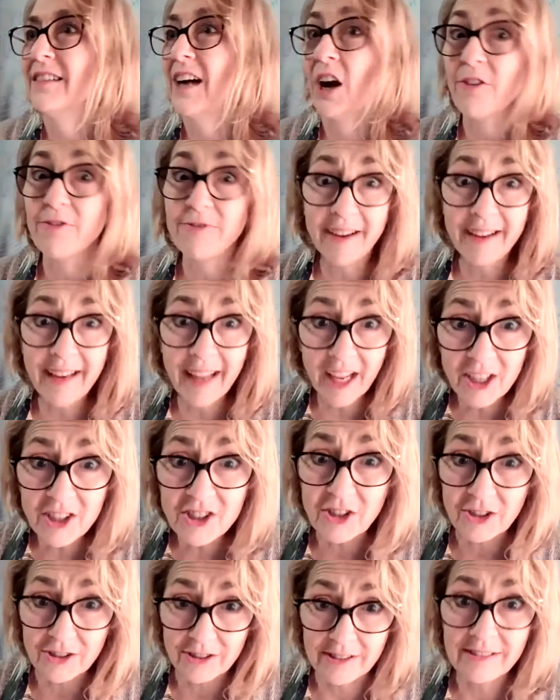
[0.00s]
Our
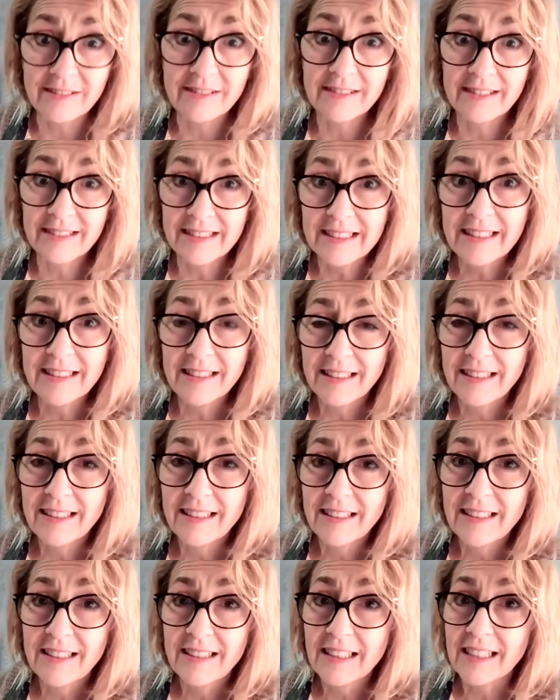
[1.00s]
financial.
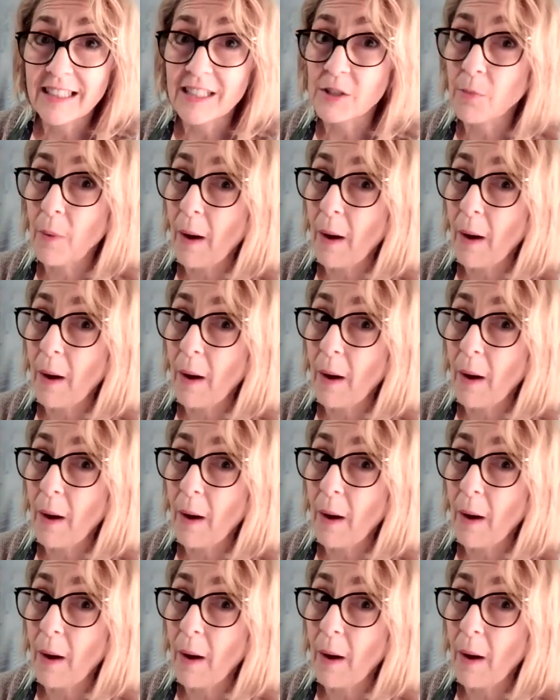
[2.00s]
Because,